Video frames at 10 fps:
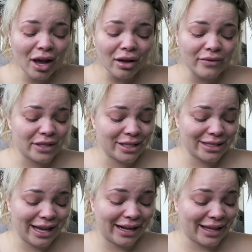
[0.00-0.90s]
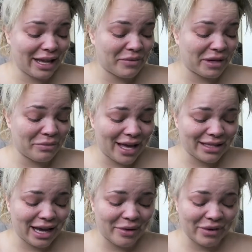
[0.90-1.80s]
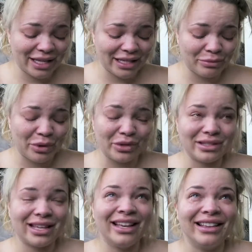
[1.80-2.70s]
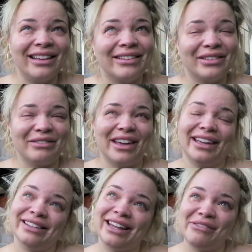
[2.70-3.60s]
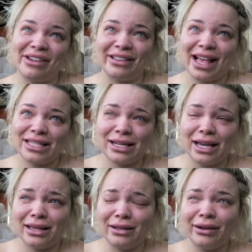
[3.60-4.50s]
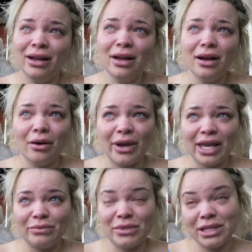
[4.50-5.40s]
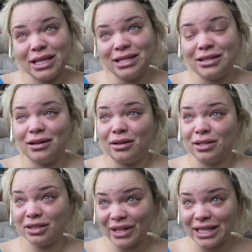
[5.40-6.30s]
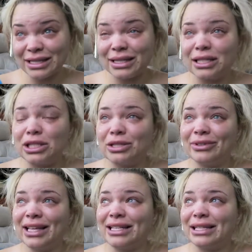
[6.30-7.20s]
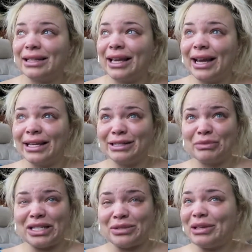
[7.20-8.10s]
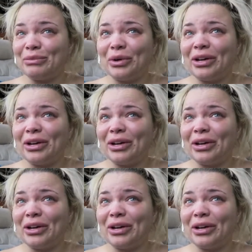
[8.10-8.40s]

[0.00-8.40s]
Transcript: all of this just kind of came at a bad timing, I suppose, like with my nightmare last night, and then waking up to this, and then all the tweets, and then just realizing like I need to be doing